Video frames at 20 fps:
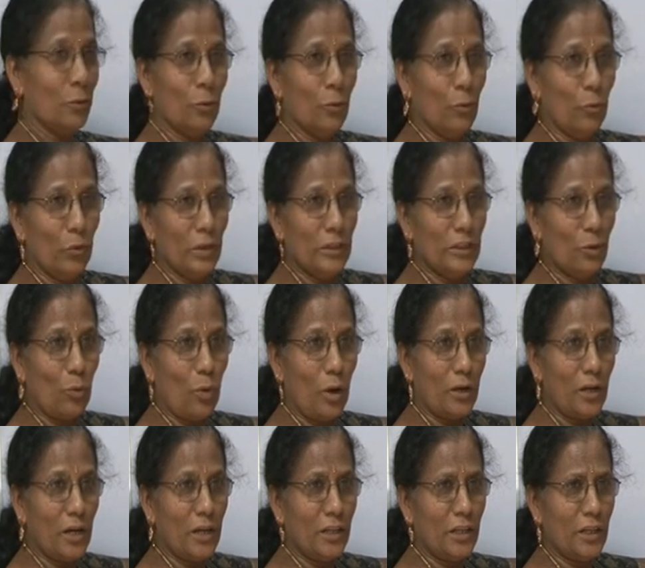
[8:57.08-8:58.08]
when the
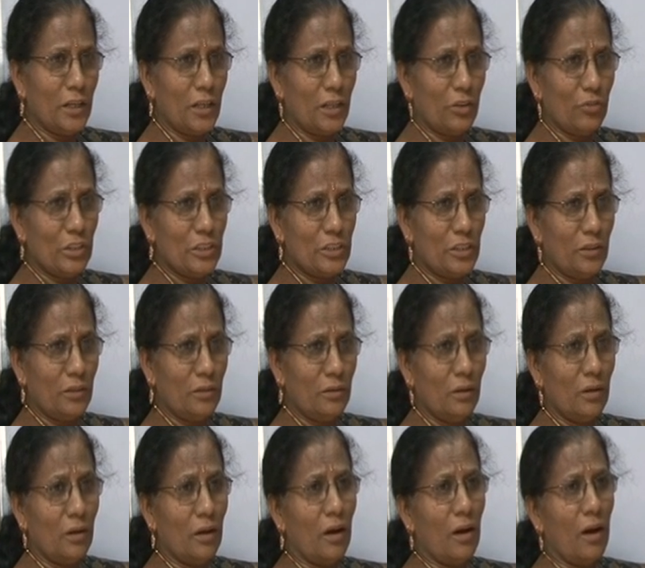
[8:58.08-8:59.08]
quadratic equation
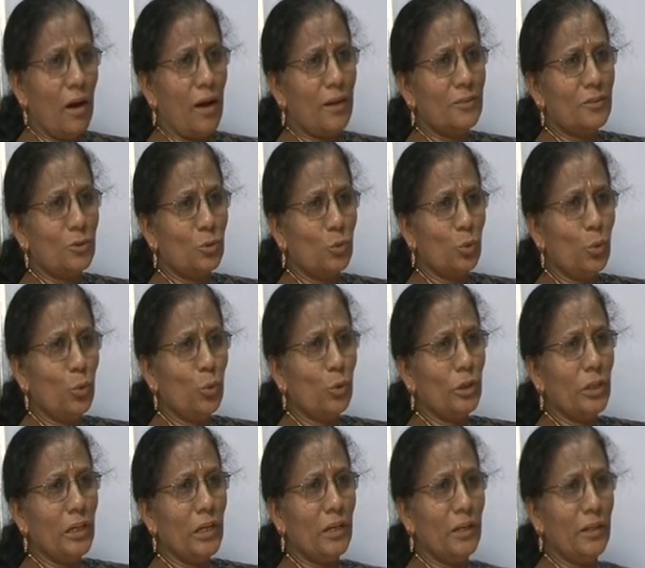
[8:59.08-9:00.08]
has 2
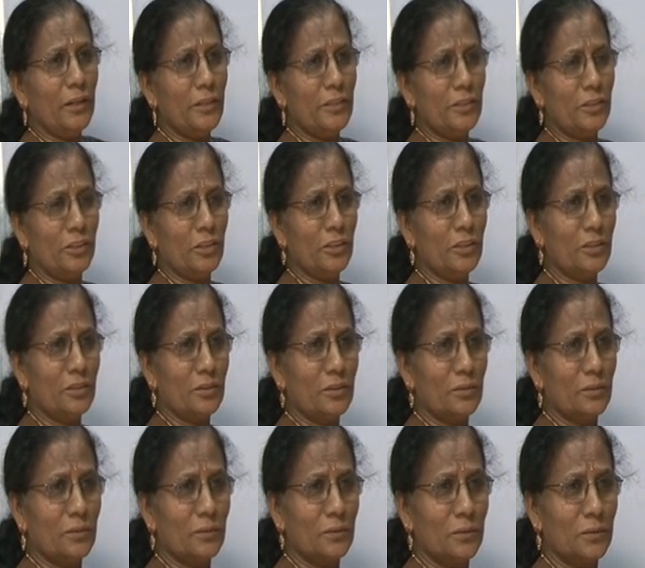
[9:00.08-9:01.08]
real and distinct
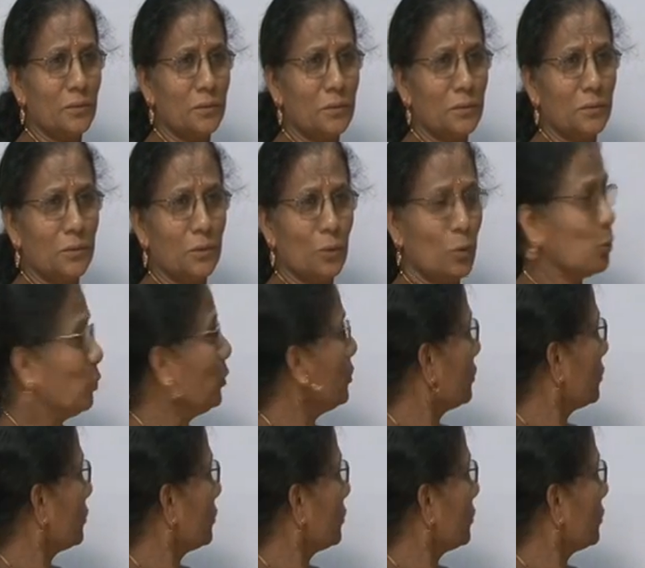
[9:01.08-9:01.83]
roots,